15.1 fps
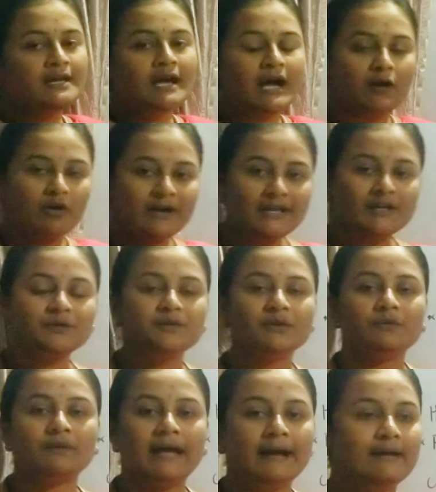According to
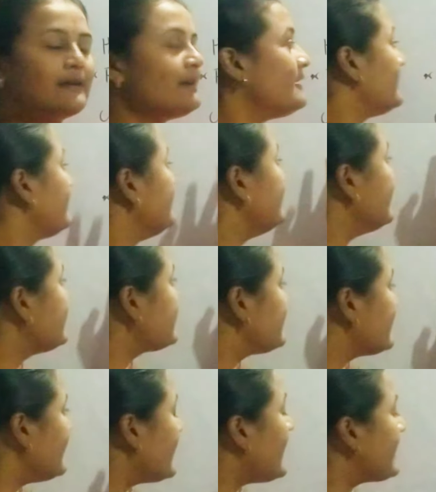Newland, these
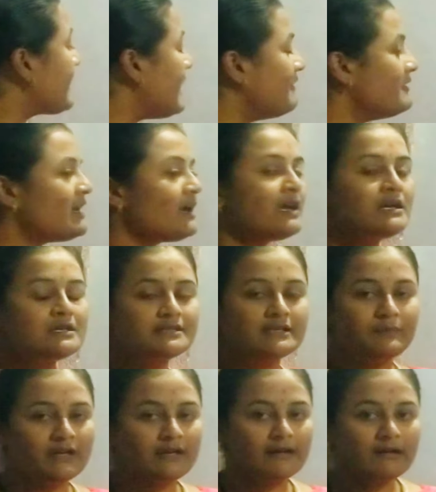three are having
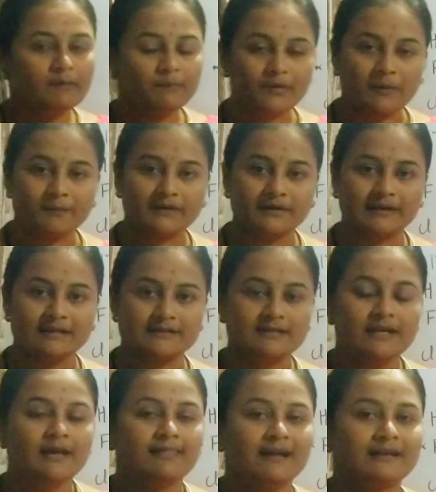similar properties.
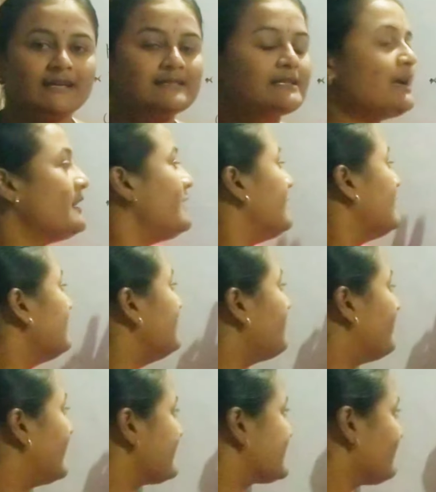That is, the
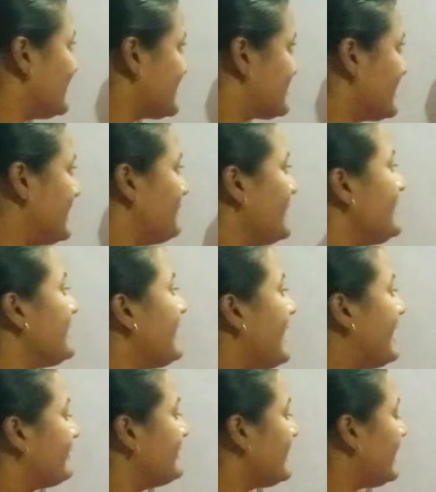first element
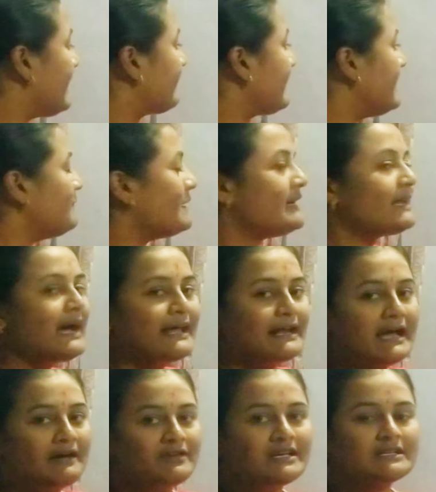and the eighth element are
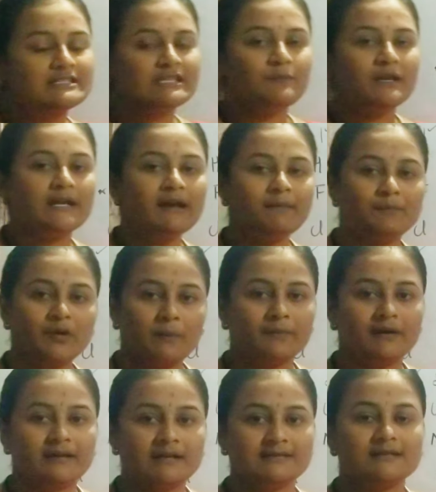having similar
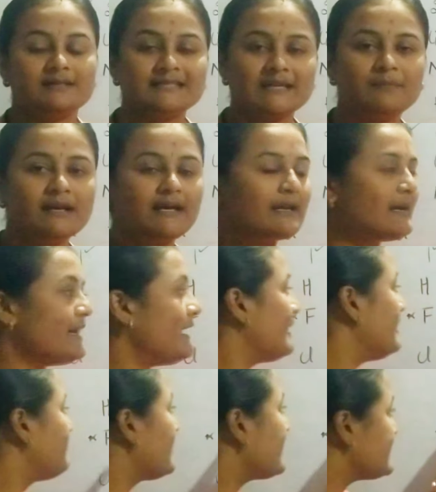properties. Similarly,
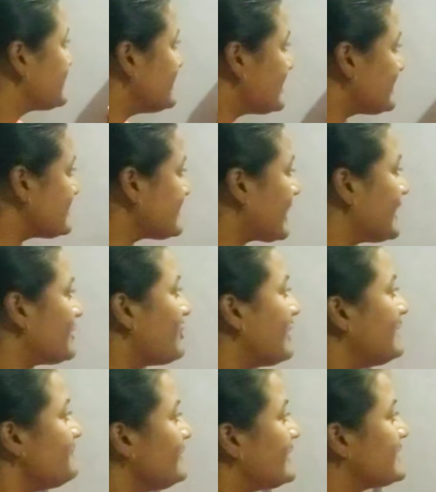if we consider the second
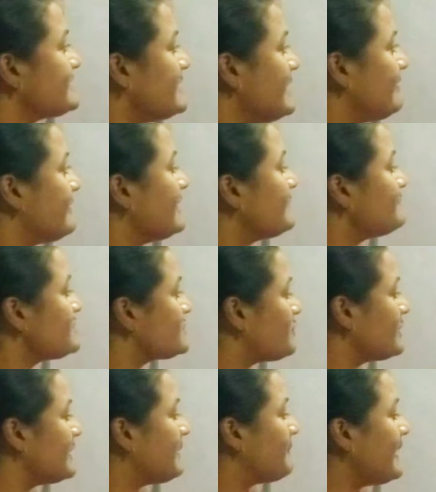column, that is lithium,
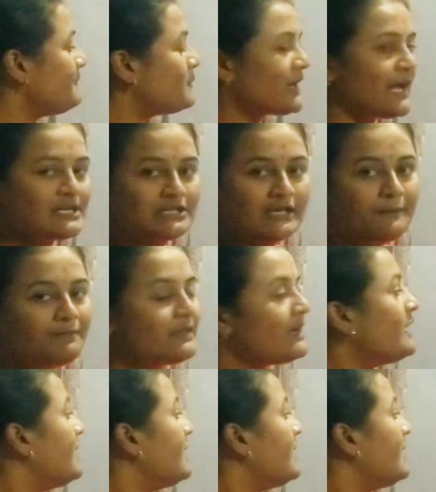sodium and potassium.